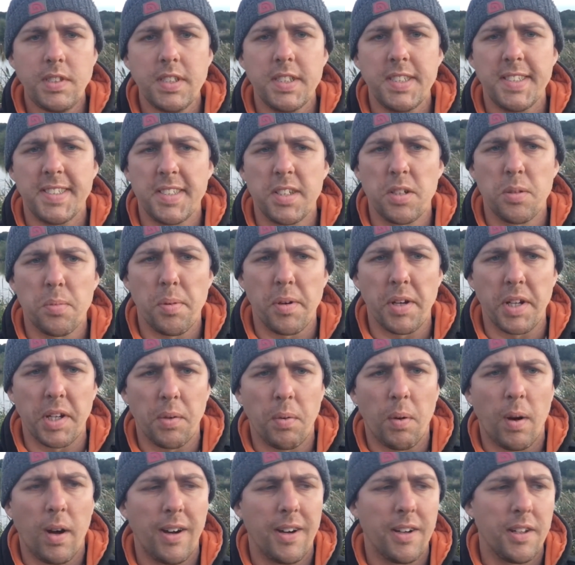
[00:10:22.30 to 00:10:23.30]
Still pretty
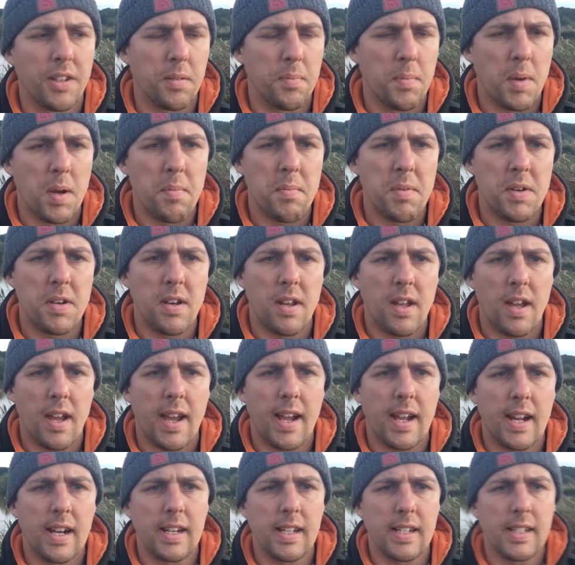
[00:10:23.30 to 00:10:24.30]
quiet at the moment.
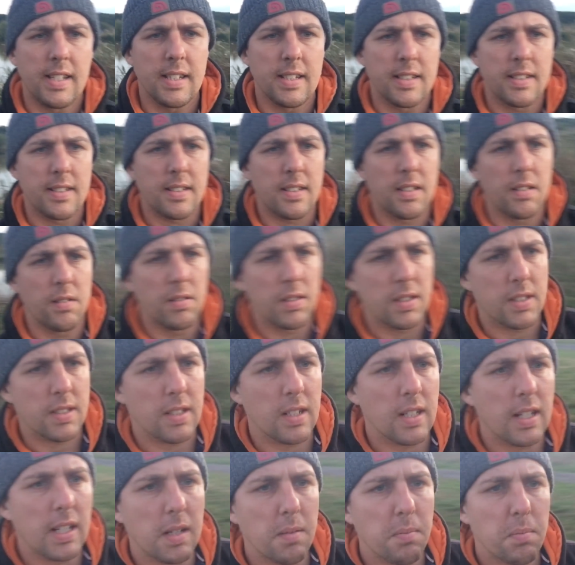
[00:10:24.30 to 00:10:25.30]
Hayley is still
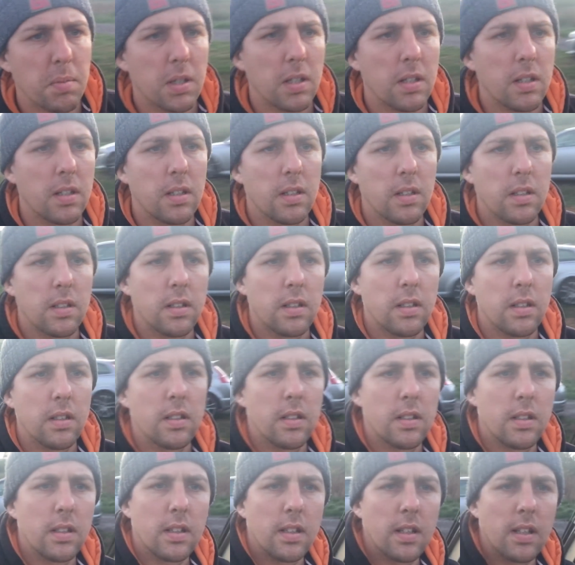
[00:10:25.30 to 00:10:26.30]
asleep
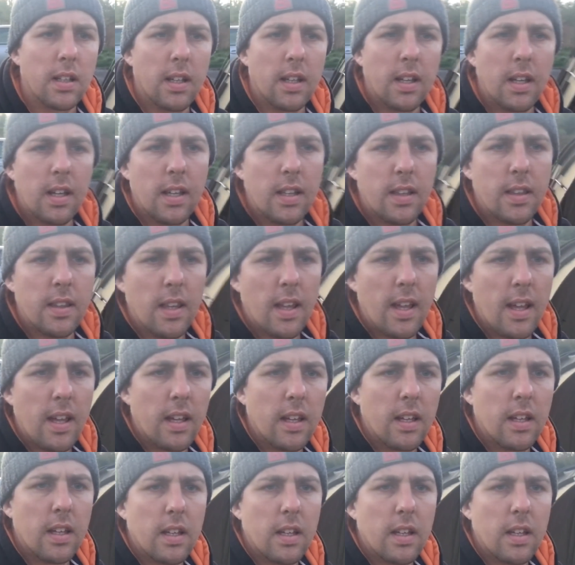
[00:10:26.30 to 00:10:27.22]
in there.